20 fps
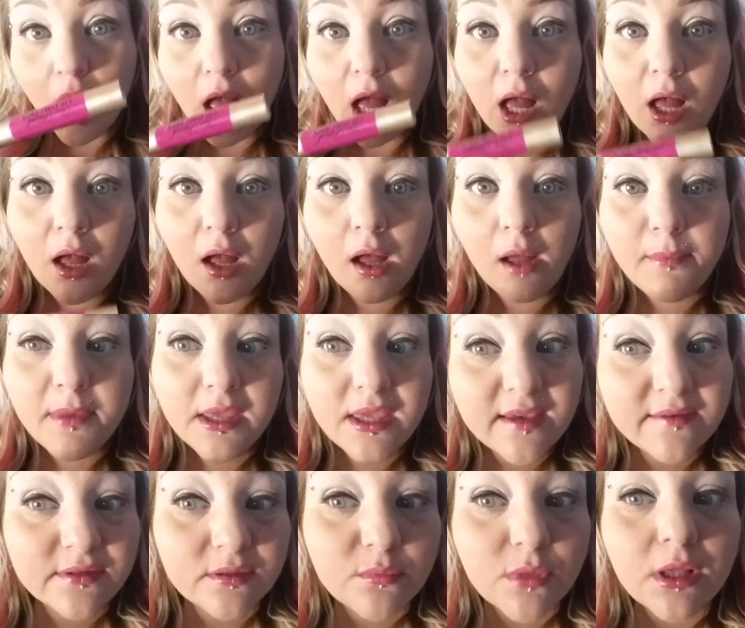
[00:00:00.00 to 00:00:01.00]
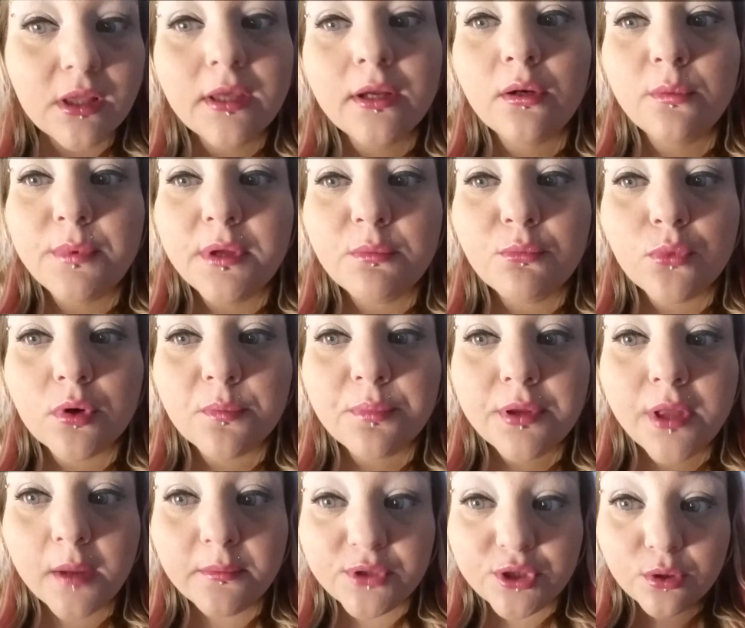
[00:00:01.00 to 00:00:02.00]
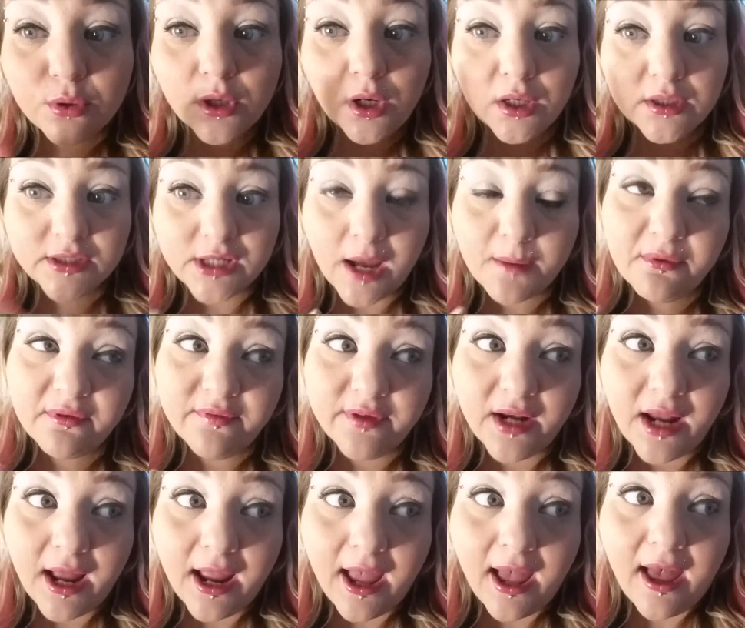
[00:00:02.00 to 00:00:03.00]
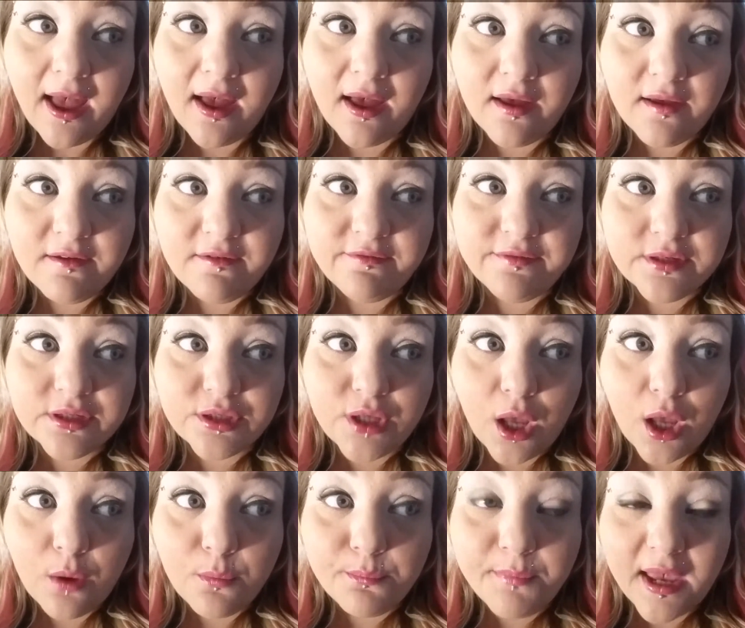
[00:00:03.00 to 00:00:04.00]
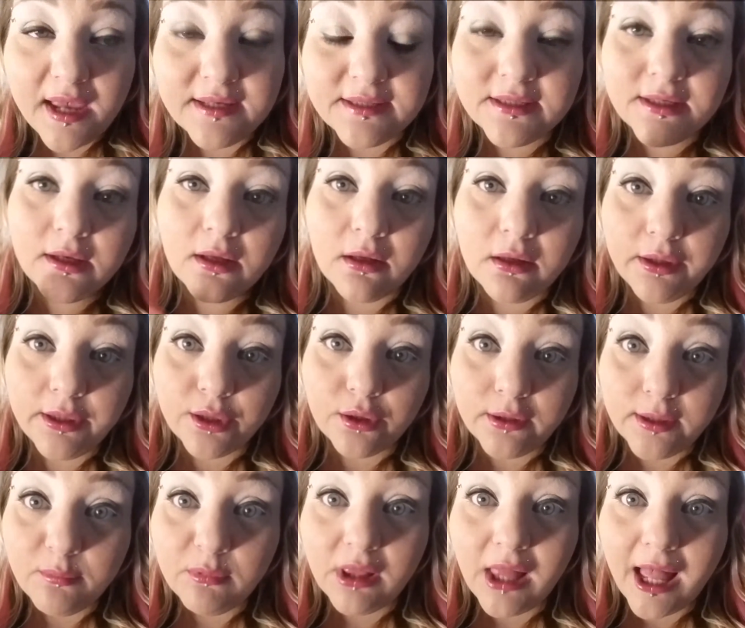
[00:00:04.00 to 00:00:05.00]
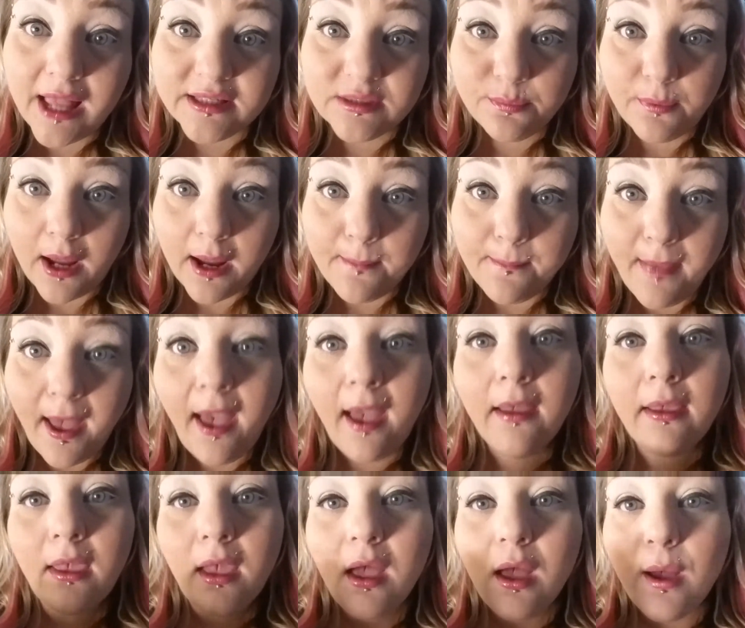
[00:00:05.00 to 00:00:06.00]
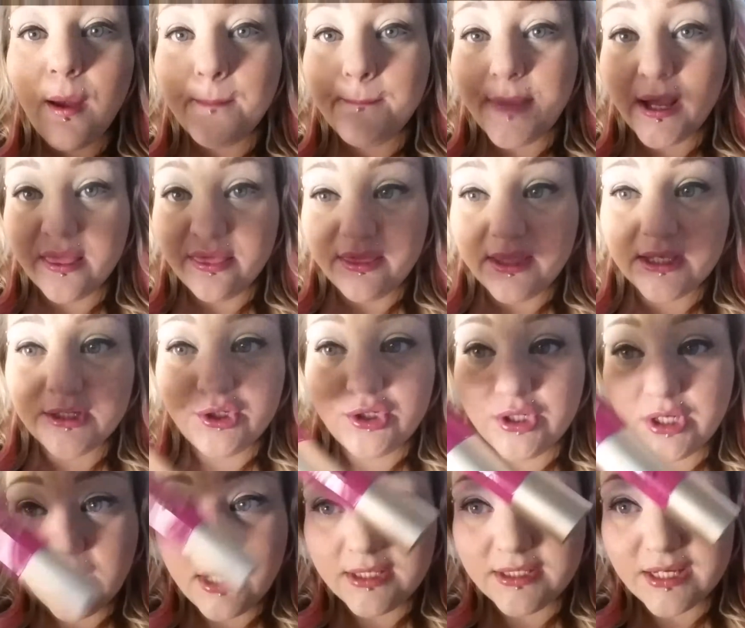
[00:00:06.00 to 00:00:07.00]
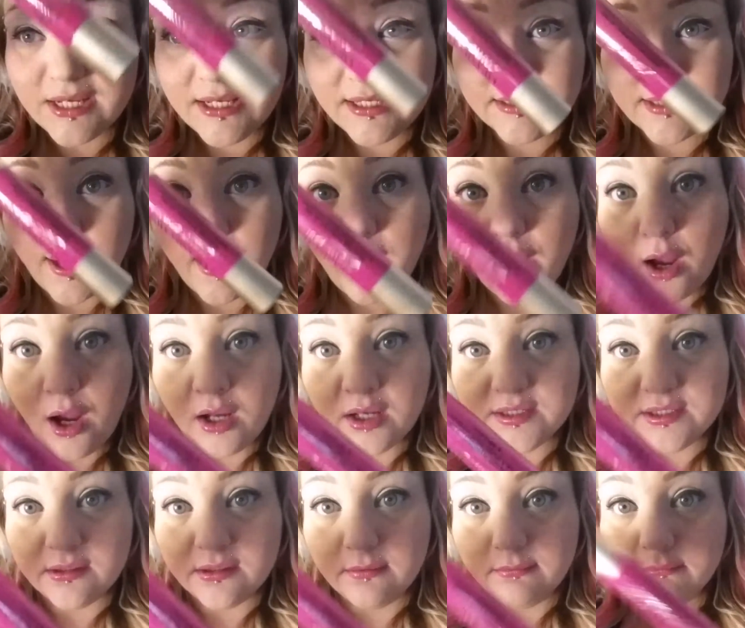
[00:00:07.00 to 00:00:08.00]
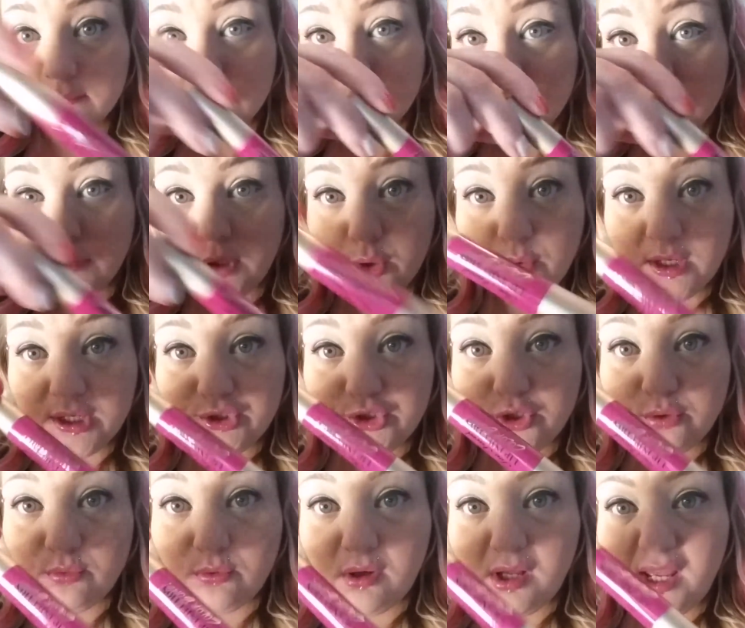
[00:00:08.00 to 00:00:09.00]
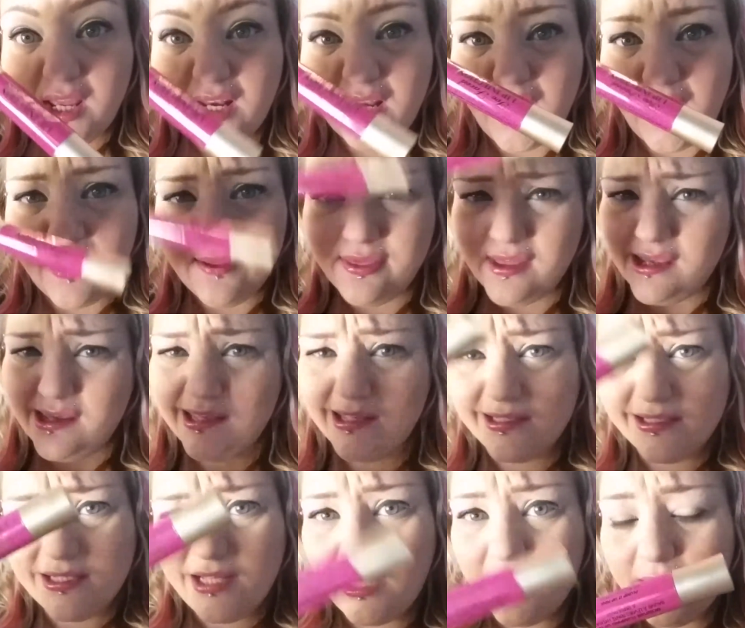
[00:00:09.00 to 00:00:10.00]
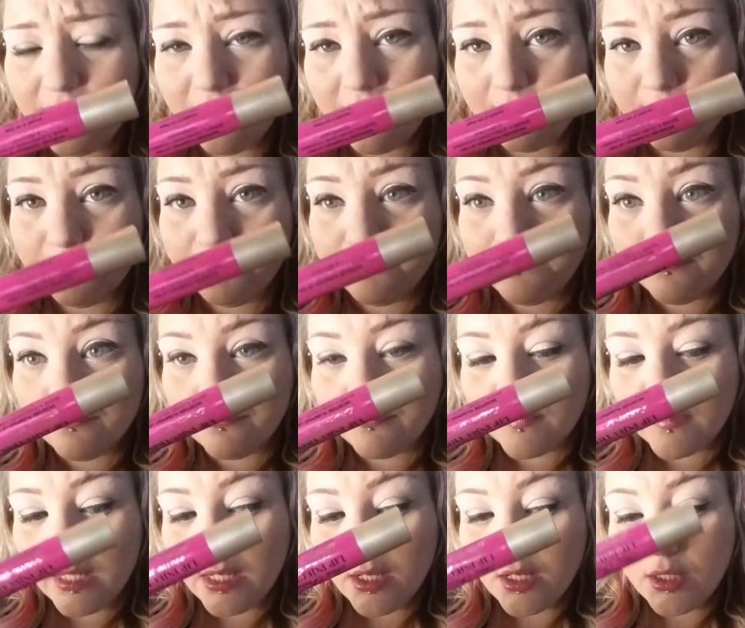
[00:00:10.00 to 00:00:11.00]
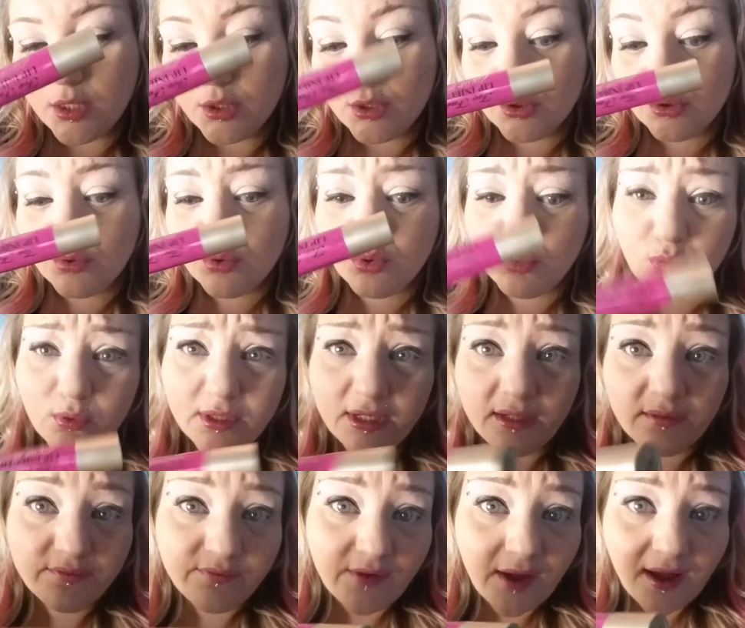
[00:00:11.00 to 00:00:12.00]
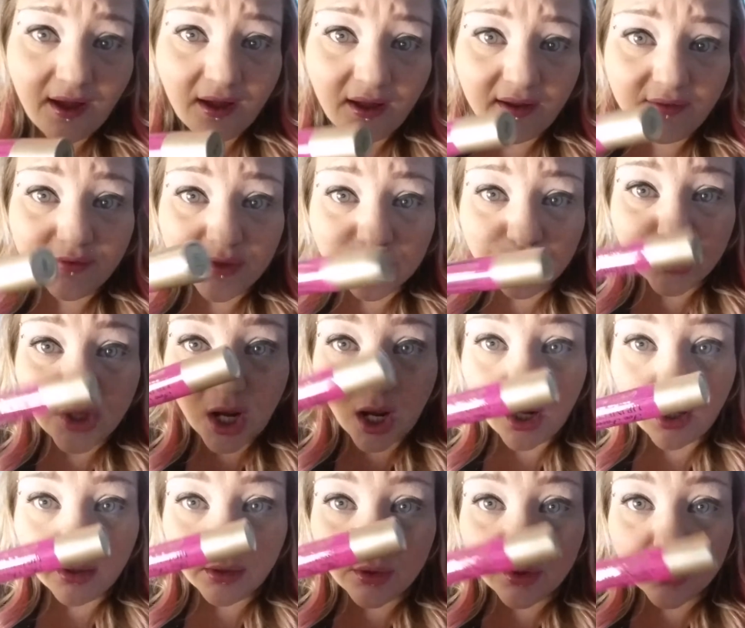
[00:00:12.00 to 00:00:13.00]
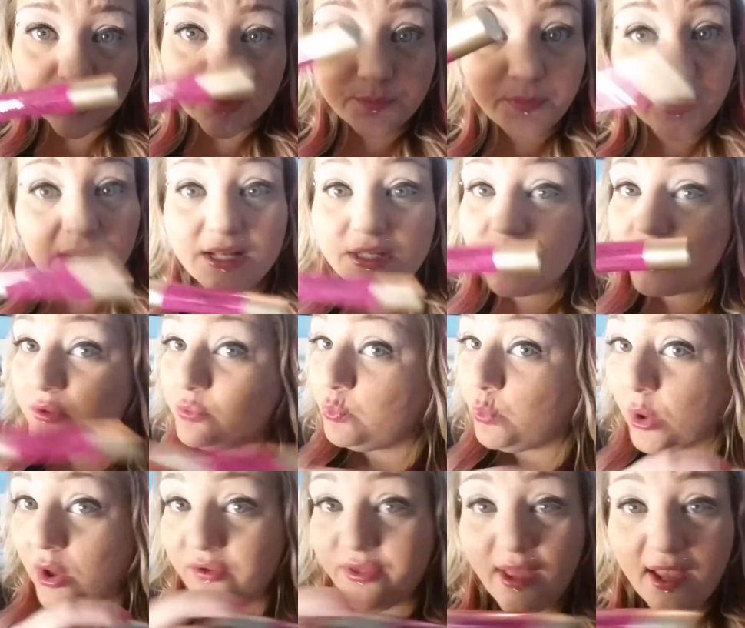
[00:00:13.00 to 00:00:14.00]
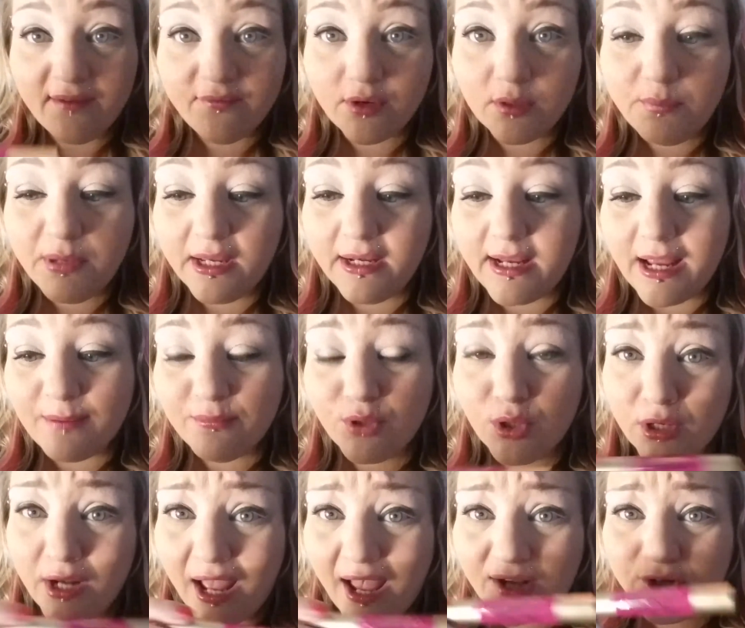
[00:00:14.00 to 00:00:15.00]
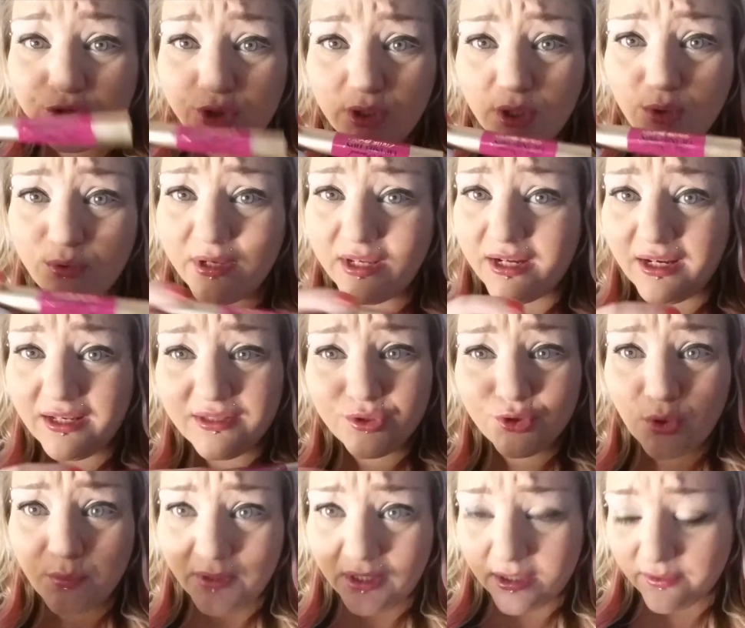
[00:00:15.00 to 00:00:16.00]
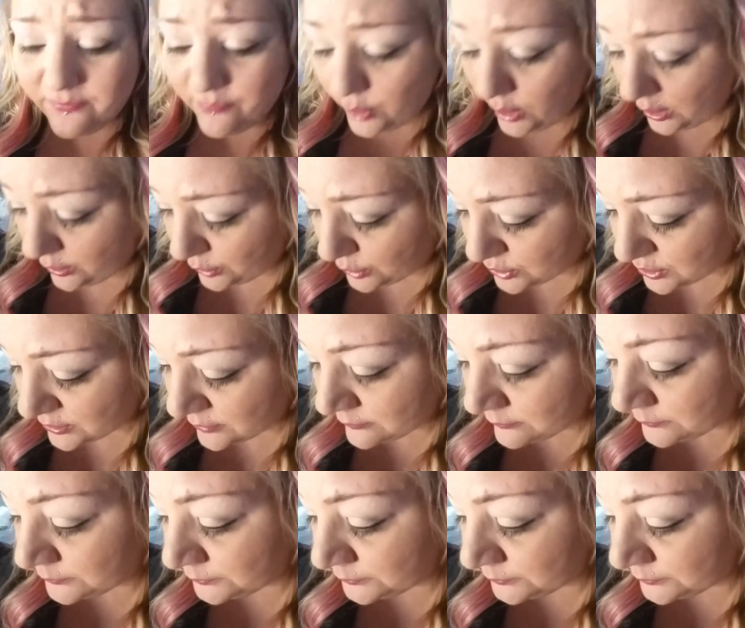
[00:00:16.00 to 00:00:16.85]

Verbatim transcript: Um, it gives them a little bit more plump to it. On top of it, I have some basic clear lip glass by MAC, but this shit is awesome. Go get you one. I think it's like twenty-five-ish dollars, but it's worth every penny. I'm going to actually go get it in so many different colors.